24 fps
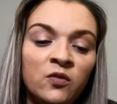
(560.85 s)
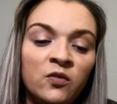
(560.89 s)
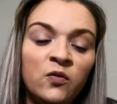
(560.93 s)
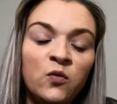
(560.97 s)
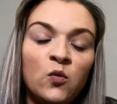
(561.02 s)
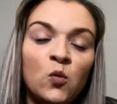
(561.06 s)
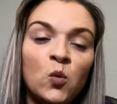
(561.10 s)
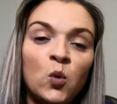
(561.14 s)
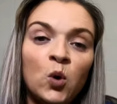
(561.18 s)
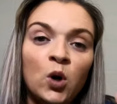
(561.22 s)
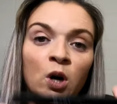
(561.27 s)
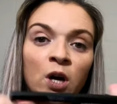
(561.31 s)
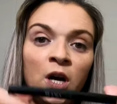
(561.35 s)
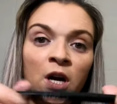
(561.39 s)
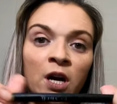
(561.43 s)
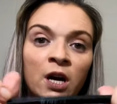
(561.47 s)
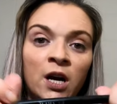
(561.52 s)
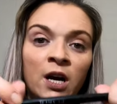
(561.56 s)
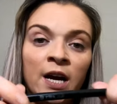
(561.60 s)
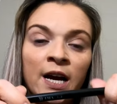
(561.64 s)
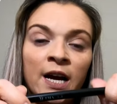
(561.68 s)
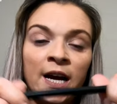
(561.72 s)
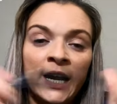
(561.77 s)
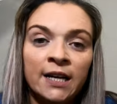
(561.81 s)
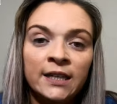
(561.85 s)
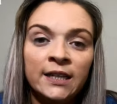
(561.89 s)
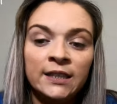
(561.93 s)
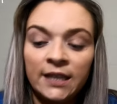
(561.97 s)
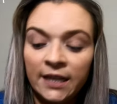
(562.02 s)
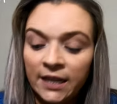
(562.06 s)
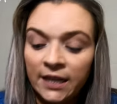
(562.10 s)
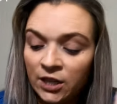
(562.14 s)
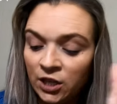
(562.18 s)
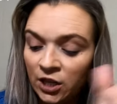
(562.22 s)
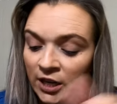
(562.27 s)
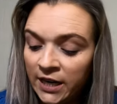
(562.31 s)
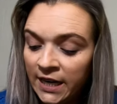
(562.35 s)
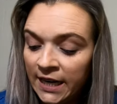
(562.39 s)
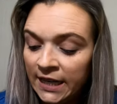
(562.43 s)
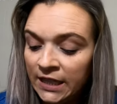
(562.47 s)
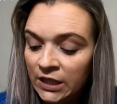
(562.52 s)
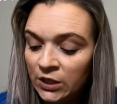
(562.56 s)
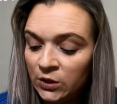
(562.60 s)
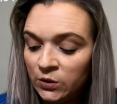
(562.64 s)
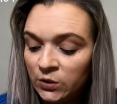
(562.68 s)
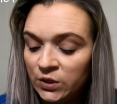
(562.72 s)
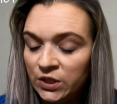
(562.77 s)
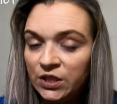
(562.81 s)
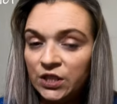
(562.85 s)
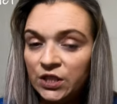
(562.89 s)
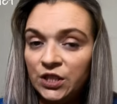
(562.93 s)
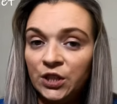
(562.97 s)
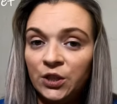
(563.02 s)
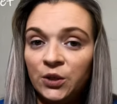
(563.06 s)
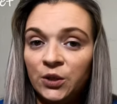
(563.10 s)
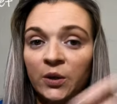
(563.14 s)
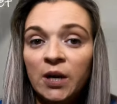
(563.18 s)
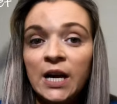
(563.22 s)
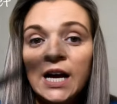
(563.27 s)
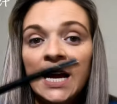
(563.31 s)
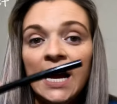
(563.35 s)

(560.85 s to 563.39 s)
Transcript: for eyeliner, I use two.